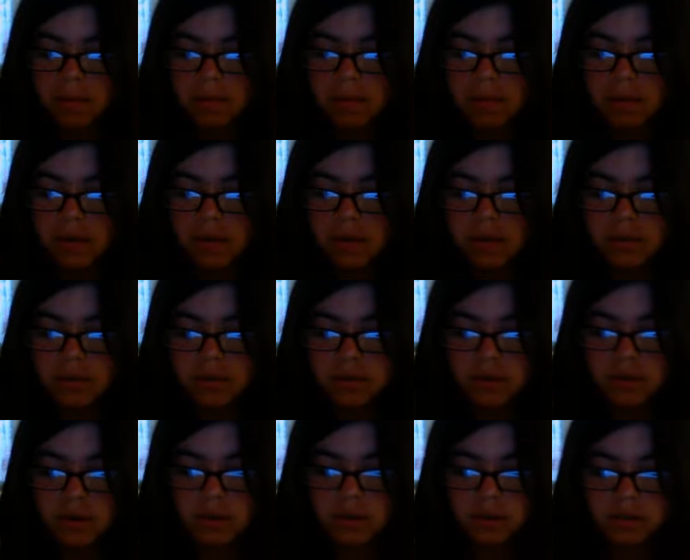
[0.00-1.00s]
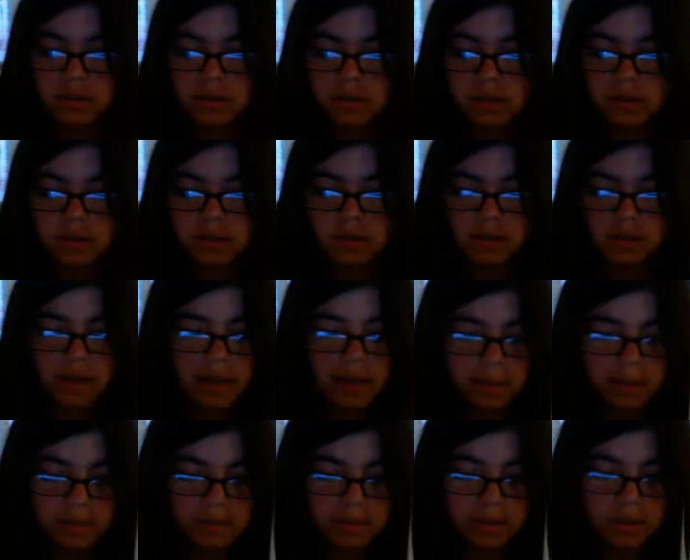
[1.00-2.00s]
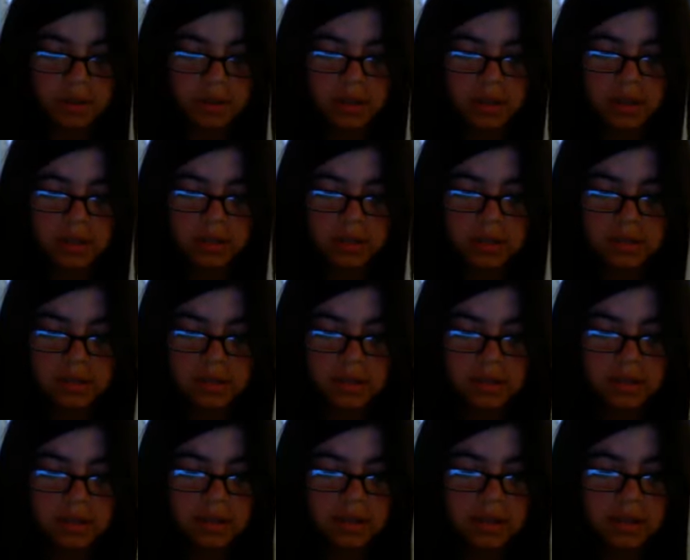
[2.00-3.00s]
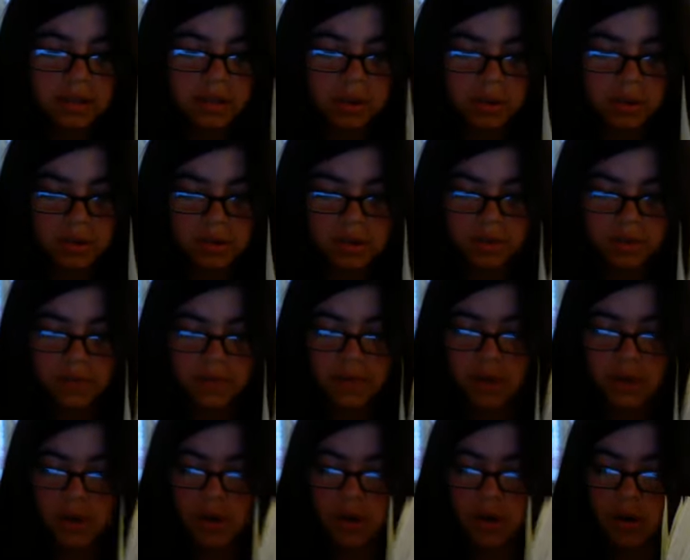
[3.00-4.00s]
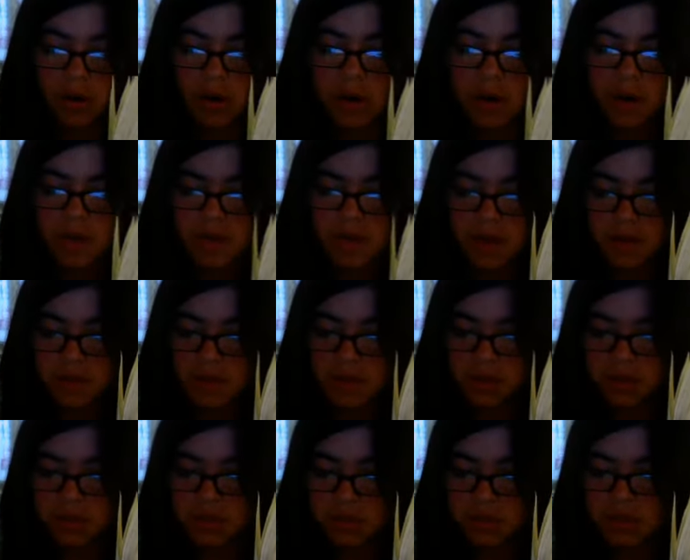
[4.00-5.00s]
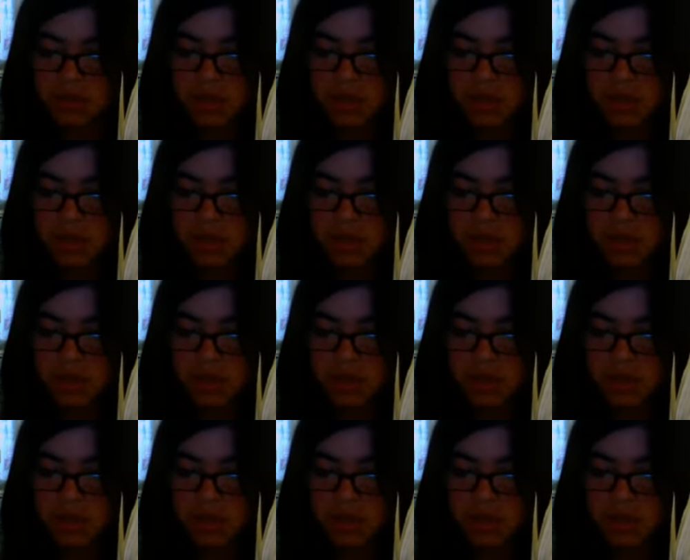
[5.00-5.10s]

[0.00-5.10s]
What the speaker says: patrons claimed to see the ghost of the girl that was burnt